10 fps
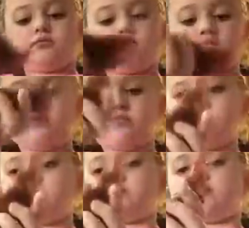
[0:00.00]
Chloe's going to
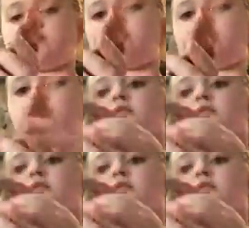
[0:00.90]
use this pretty wool